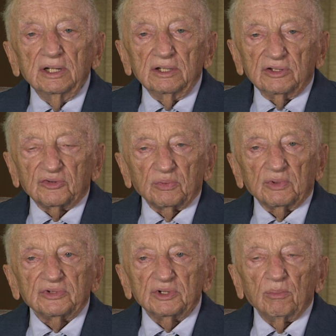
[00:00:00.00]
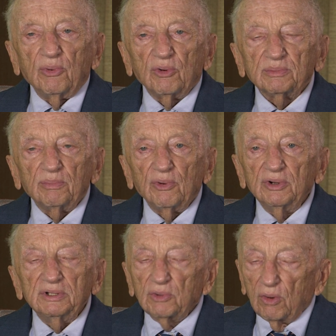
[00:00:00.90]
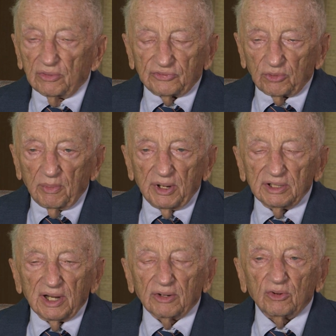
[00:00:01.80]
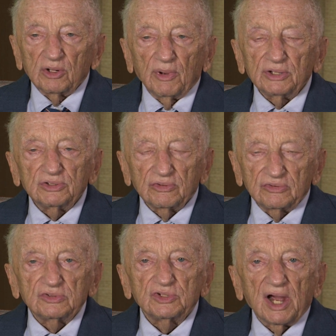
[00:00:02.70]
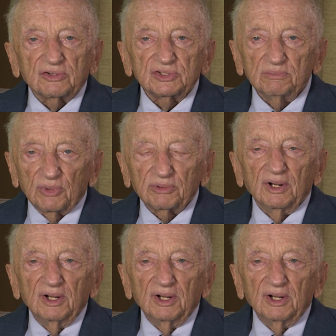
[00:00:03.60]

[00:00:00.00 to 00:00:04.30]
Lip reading: This was an important point, also made not only by Justice Jackson, but